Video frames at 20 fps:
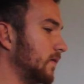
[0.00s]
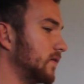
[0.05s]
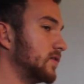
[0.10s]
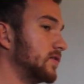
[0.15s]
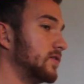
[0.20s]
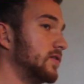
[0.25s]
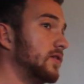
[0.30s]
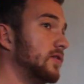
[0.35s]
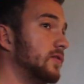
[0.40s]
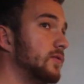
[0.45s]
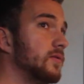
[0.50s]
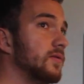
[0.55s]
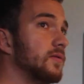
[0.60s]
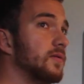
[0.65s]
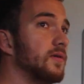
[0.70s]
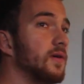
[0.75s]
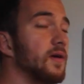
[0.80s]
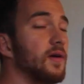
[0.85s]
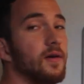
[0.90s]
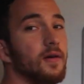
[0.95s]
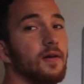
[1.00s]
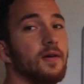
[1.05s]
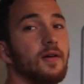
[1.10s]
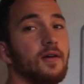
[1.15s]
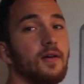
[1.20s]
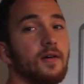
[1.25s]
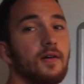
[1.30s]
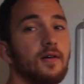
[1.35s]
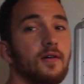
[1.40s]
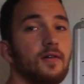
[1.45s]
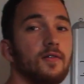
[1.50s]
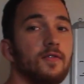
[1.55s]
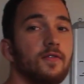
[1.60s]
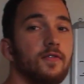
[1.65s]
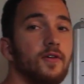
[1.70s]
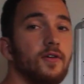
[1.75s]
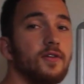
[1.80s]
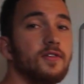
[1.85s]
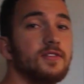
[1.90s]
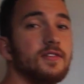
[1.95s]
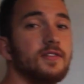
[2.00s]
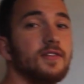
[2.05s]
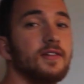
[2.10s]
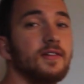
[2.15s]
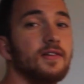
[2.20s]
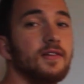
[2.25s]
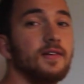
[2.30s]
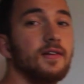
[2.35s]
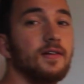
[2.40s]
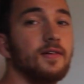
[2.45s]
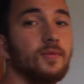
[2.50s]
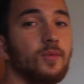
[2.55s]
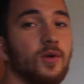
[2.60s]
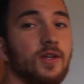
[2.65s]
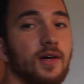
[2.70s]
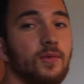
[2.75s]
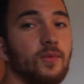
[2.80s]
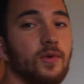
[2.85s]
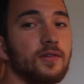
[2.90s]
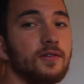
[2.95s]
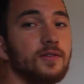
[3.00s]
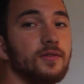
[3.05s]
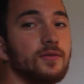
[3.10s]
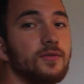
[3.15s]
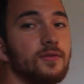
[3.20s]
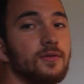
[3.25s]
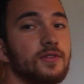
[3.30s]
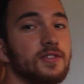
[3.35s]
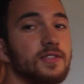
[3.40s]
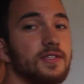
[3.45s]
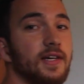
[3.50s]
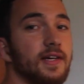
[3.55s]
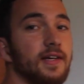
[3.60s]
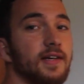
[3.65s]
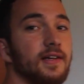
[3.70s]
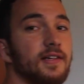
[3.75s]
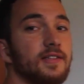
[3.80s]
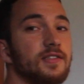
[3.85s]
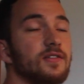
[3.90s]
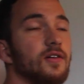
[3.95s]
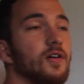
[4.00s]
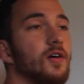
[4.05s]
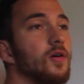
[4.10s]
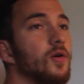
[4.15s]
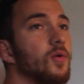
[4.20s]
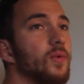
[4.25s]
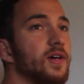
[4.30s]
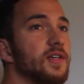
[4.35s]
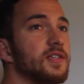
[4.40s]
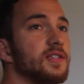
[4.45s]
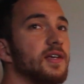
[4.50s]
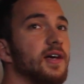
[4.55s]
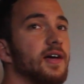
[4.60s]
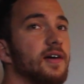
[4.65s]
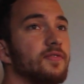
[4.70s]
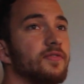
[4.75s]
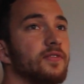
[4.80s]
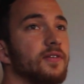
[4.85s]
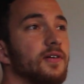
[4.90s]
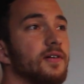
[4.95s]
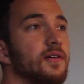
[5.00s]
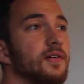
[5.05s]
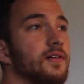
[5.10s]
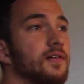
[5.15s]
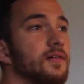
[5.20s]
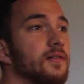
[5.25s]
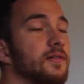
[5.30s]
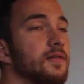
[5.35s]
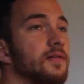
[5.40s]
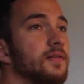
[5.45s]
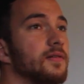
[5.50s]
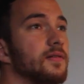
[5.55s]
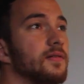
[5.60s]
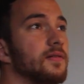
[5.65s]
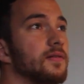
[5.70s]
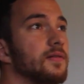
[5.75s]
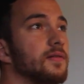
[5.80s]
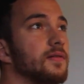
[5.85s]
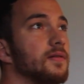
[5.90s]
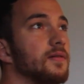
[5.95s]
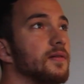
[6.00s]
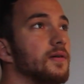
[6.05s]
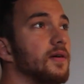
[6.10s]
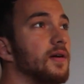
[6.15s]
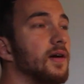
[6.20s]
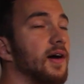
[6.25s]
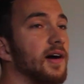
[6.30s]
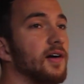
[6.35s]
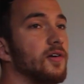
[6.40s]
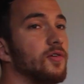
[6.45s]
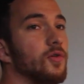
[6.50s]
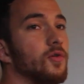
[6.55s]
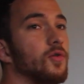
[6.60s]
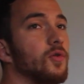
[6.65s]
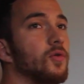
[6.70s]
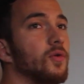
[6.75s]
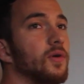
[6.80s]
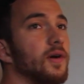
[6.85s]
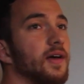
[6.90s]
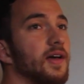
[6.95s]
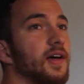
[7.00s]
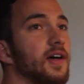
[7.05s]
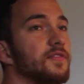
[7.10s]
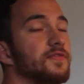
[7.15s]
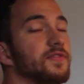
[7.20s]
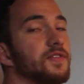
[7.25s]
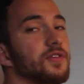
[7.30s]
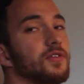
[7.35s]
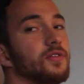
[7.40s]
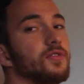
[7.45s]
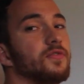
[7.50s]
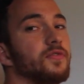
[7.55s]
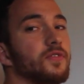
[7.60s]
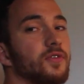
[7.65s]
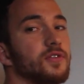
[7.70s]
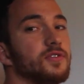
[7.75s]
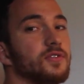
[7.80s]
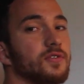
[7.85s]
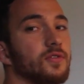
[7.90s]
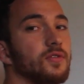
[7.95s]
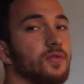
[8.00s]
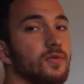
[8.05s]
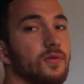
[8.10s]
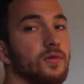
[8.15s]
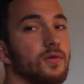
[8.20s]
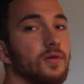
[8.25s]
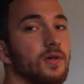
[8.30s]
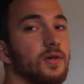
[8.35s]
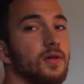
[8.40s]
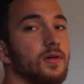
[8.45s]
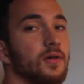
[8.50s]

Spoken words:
So first, what I want to say is always have a goal after your first goal.